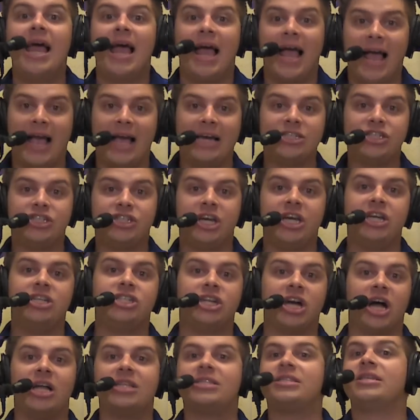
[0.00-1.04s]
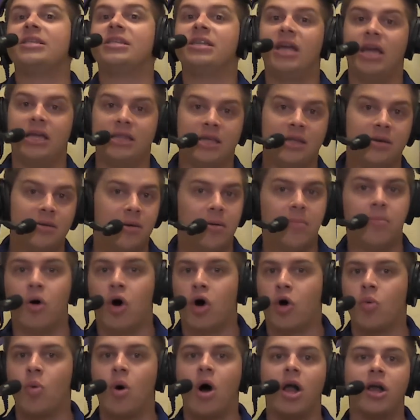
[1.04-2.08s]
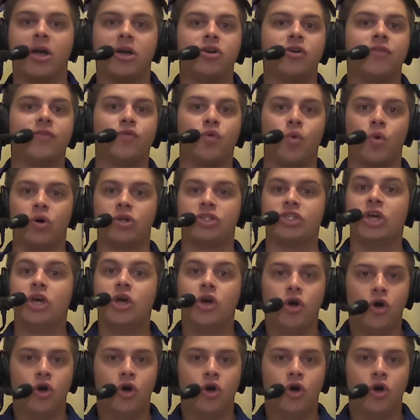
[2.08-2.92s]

as Jay Johnson, and then Mark Wanaka, of course,